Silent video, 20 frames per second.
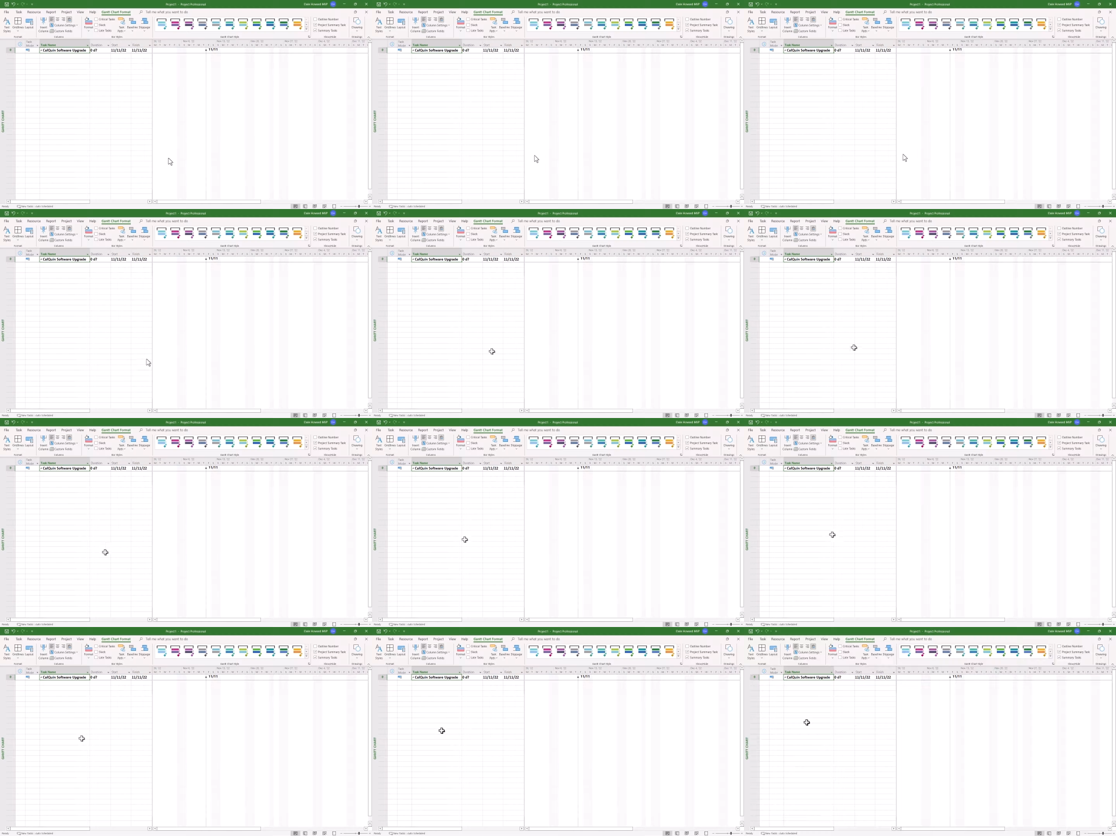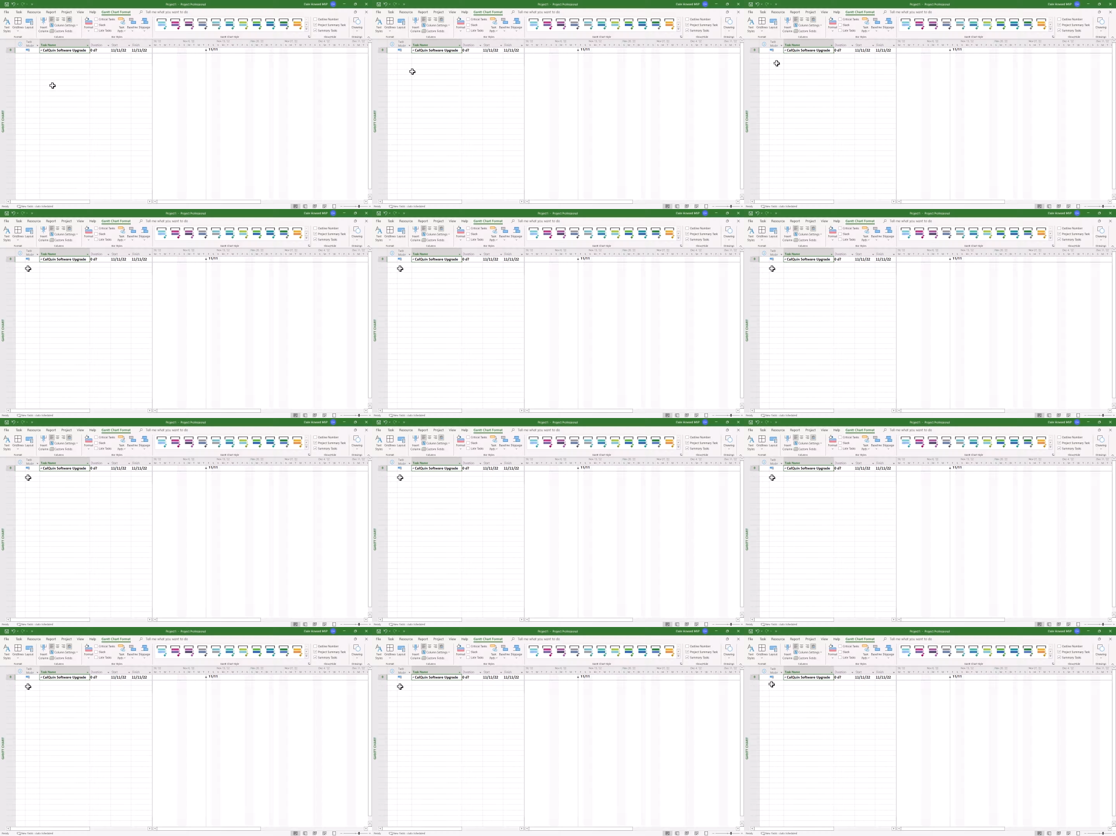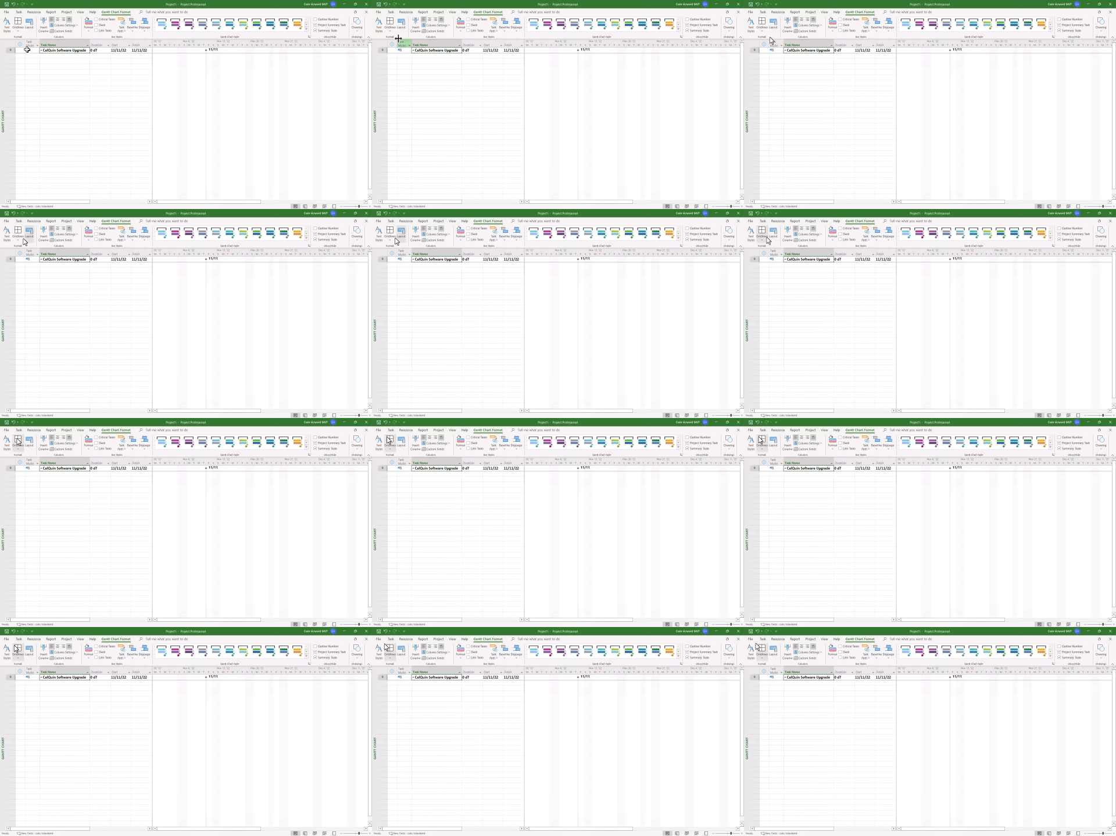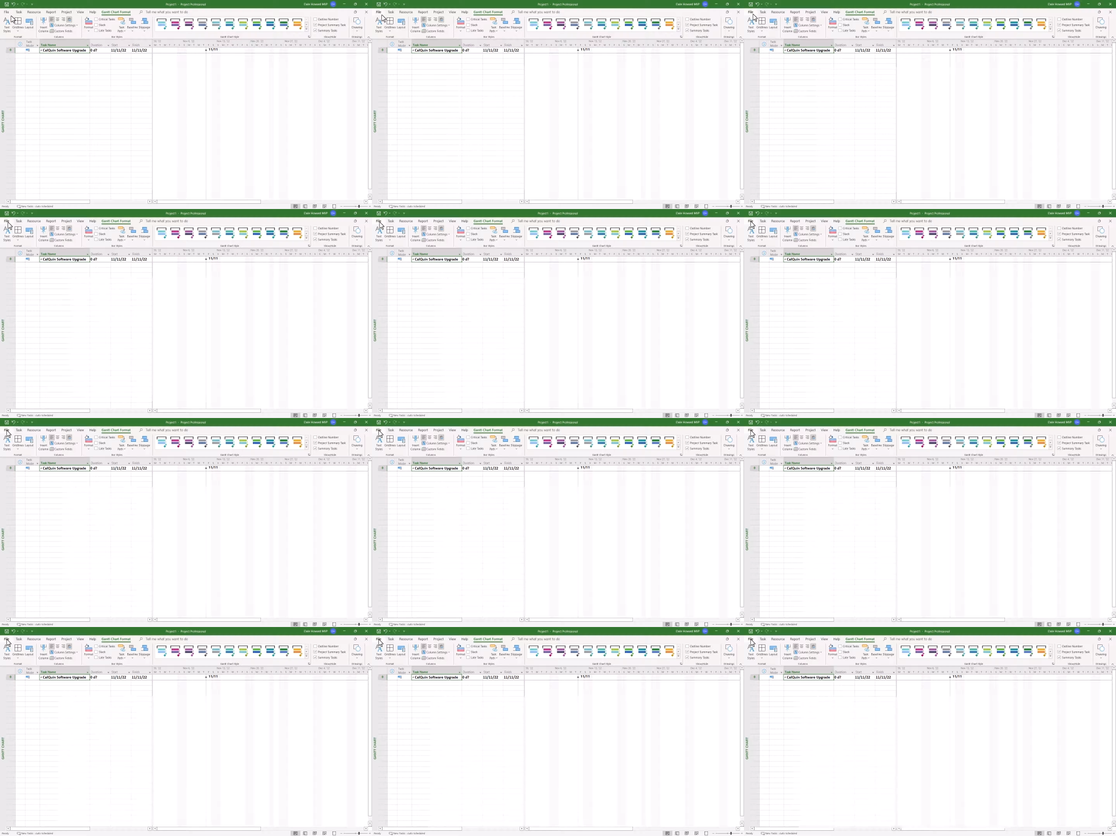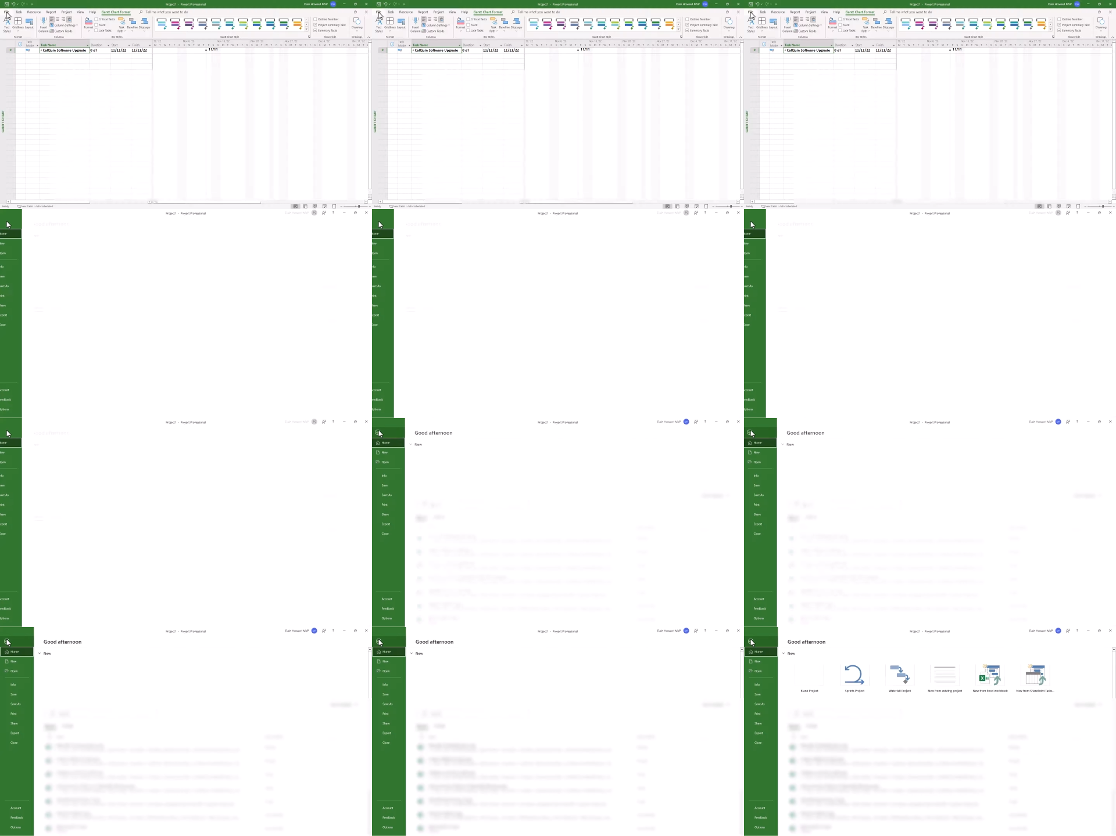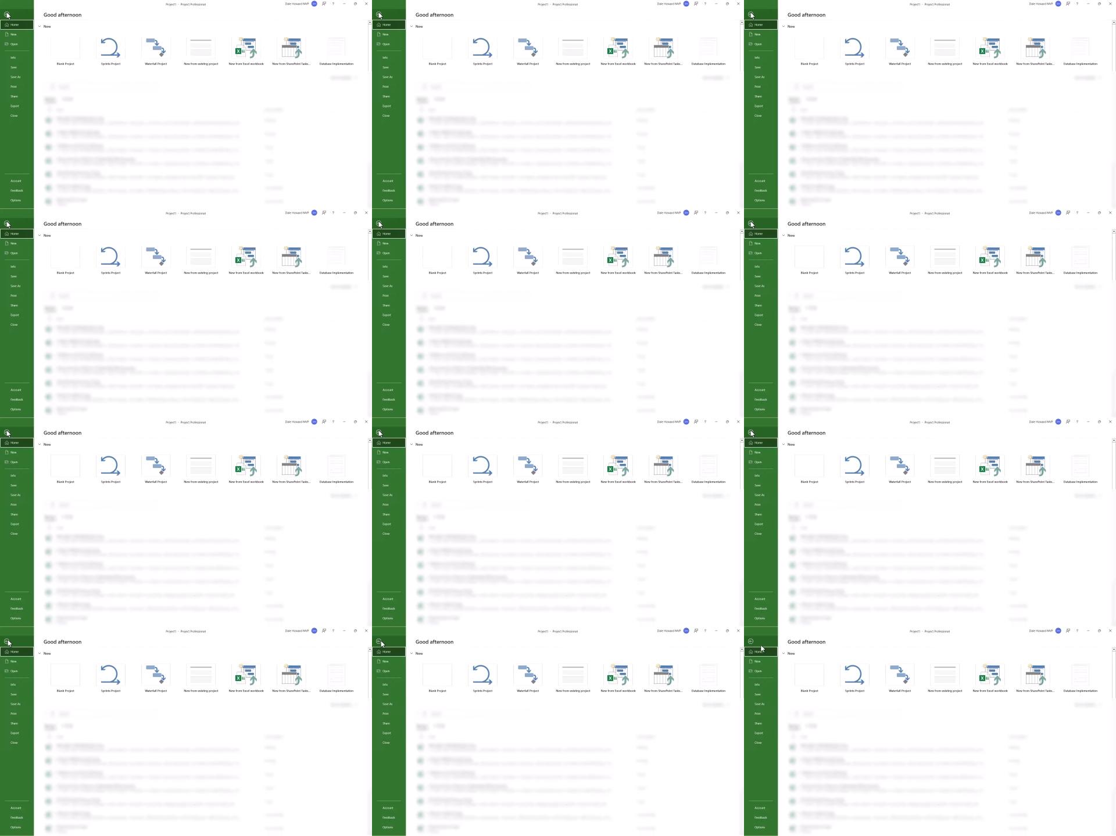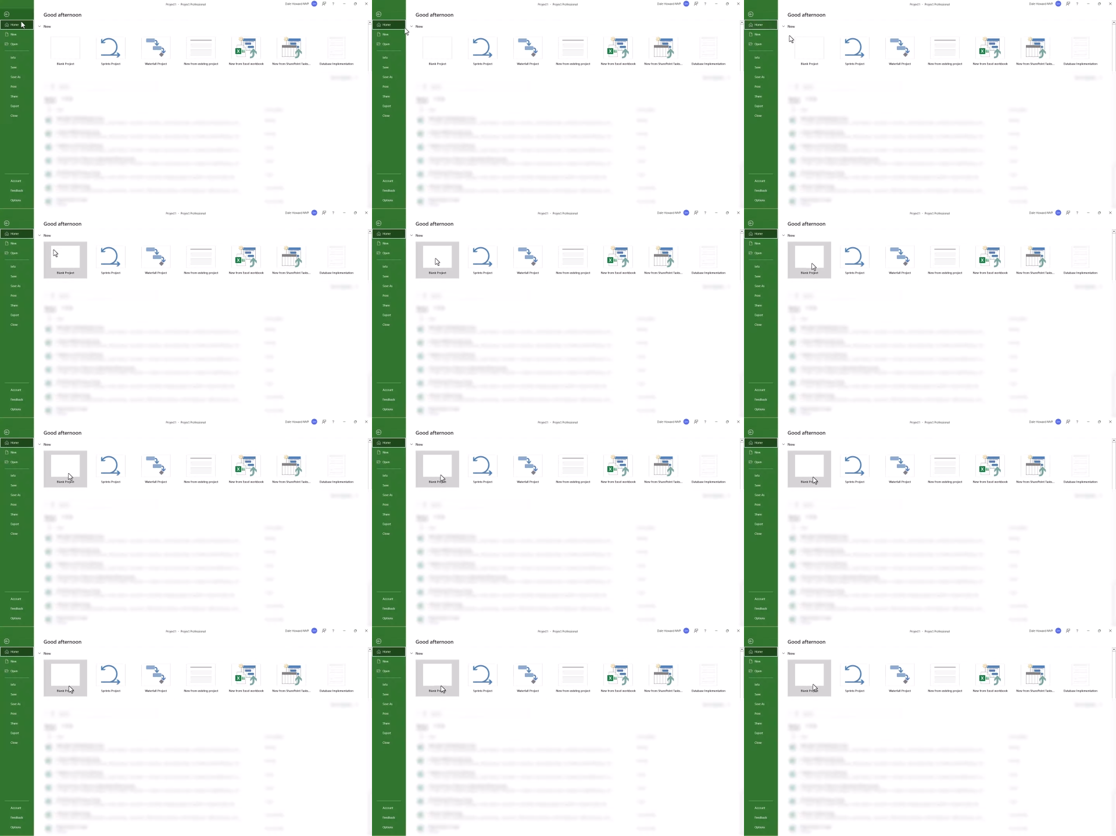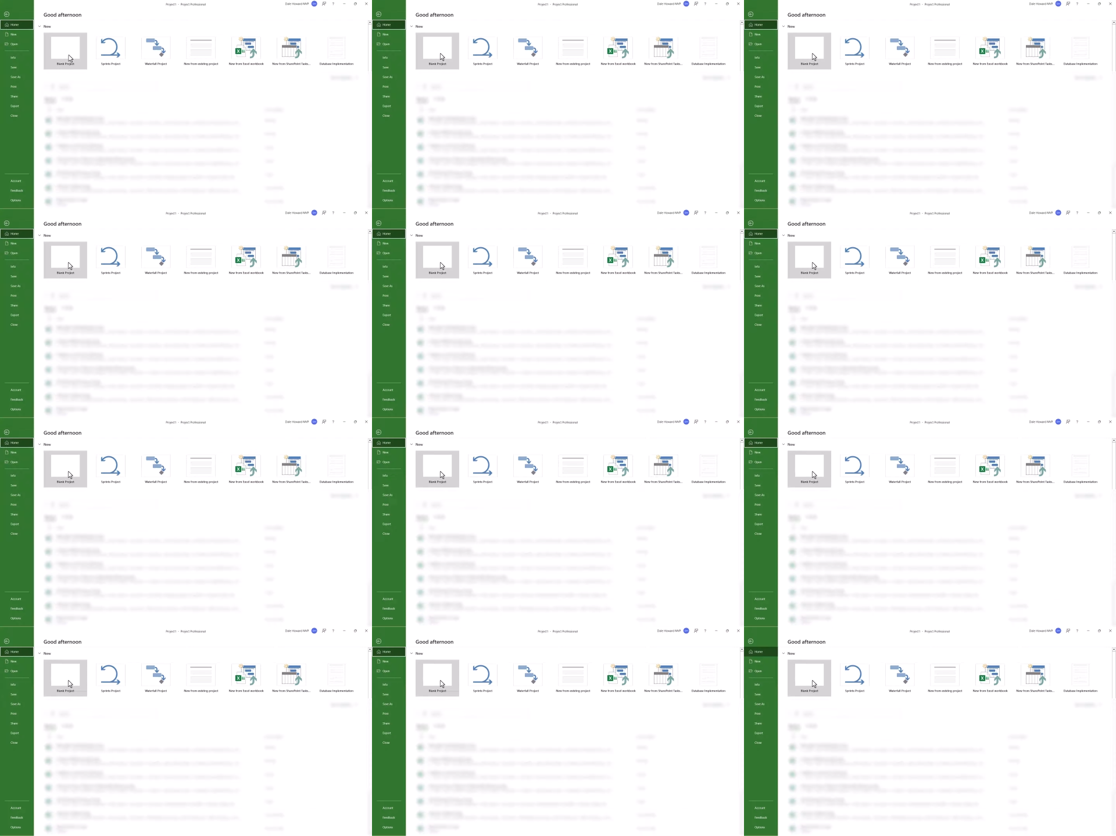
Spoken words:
(no speaker visible)